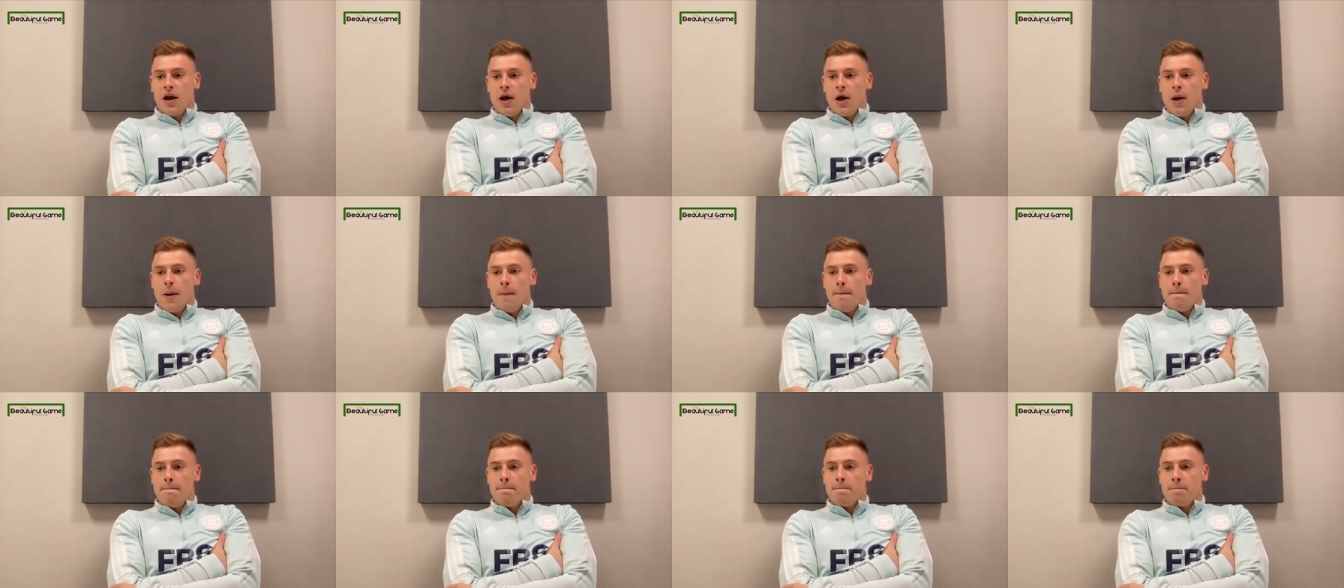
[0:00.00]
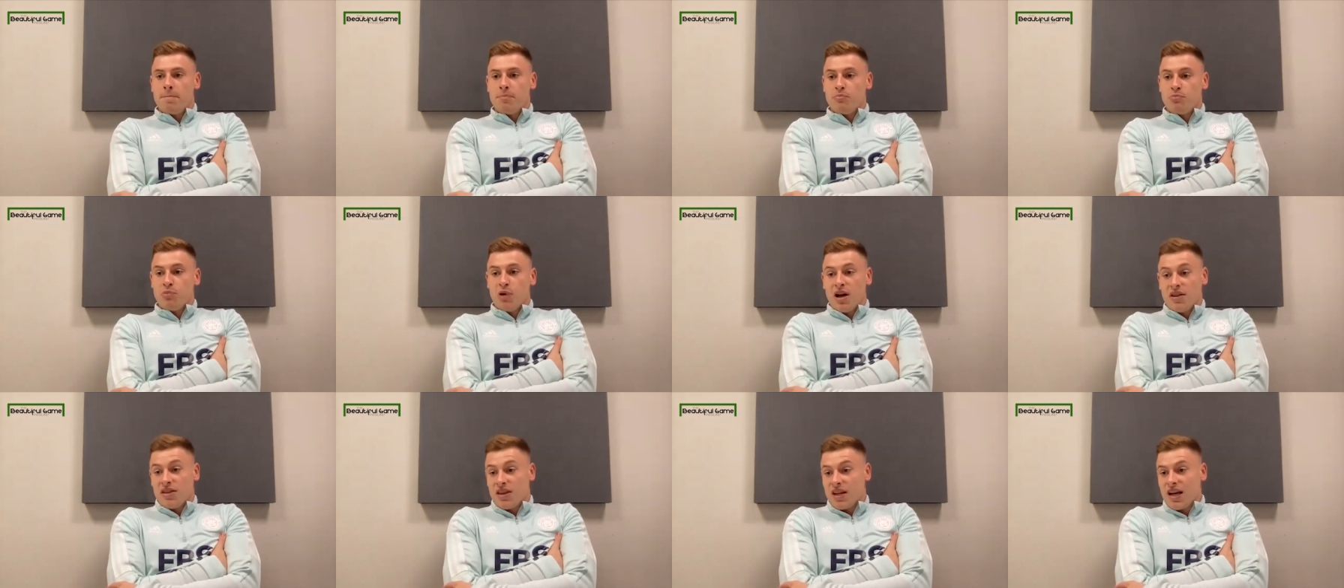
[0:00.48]

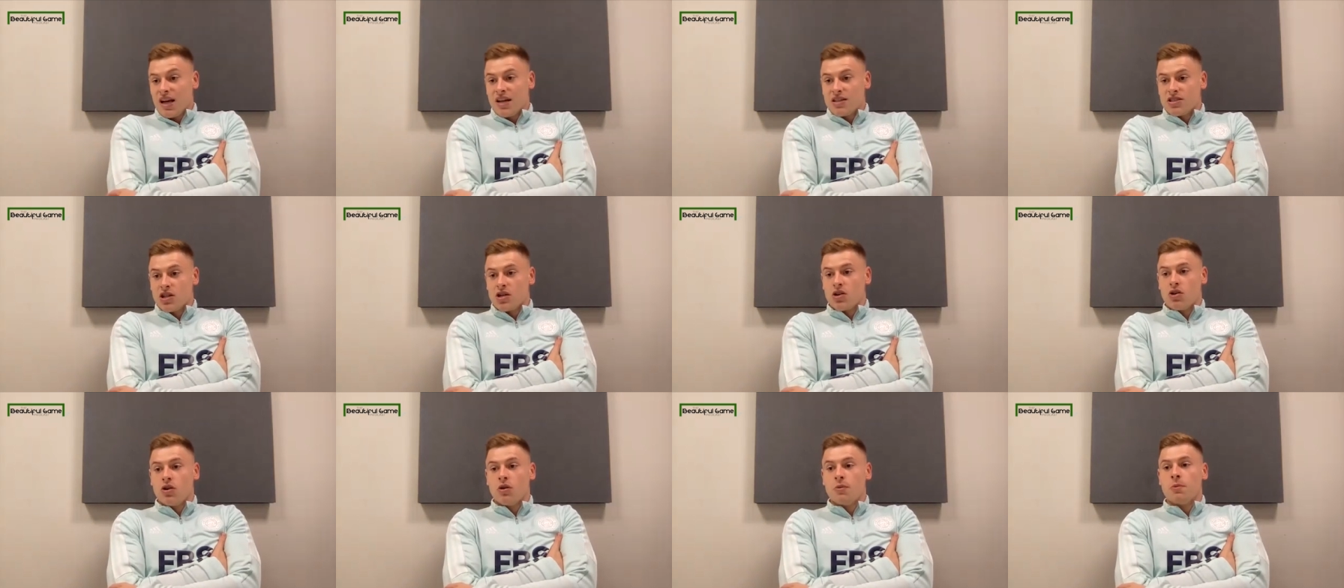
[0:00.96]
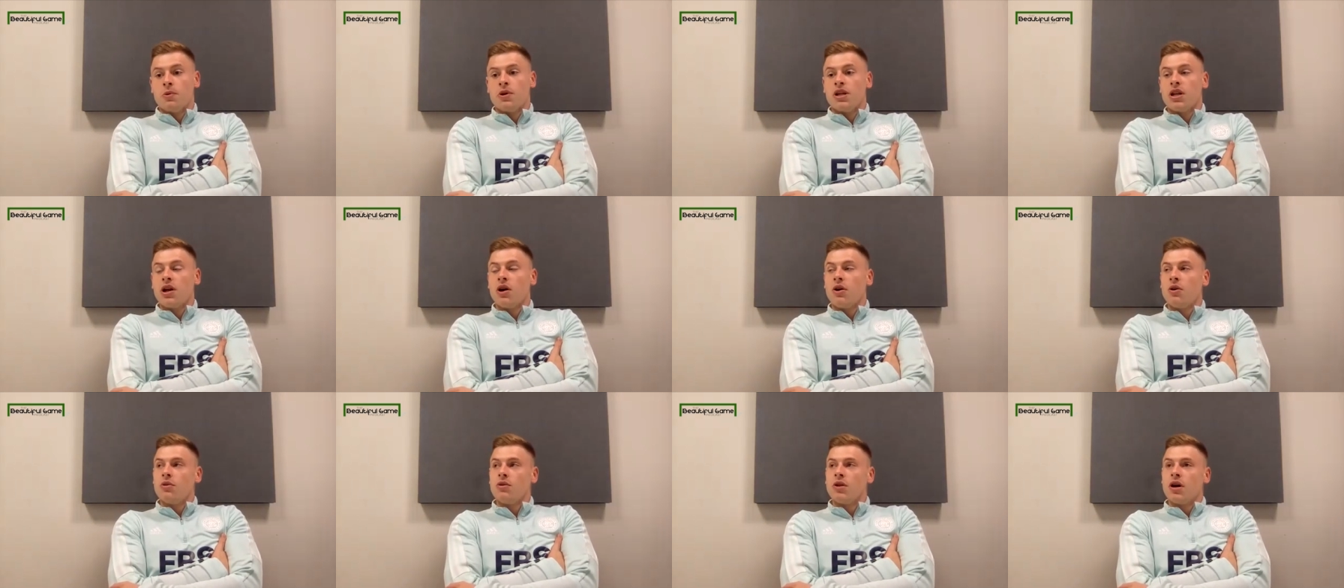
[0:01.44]
Um, but I think as a club,
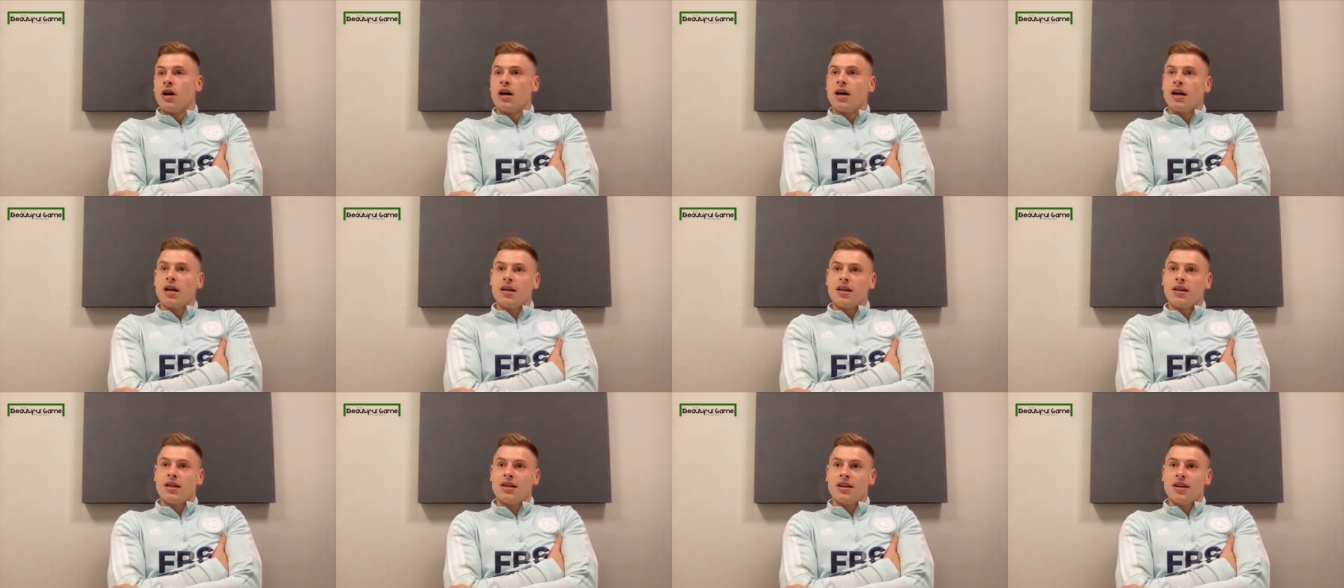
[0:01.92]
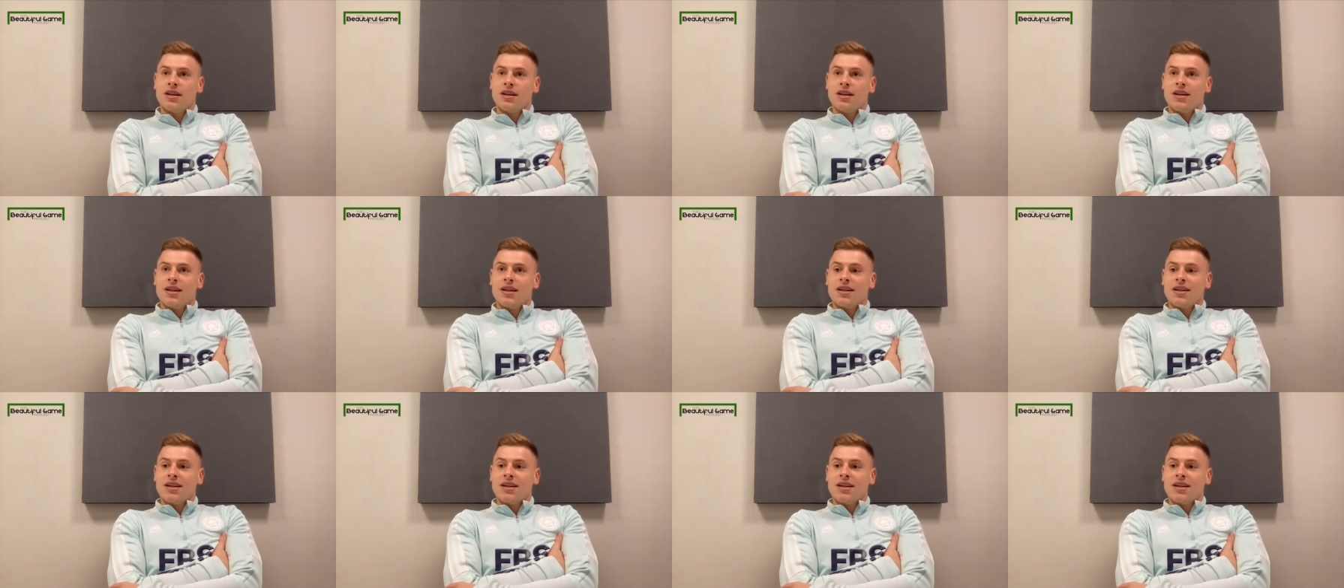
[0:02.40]
we know that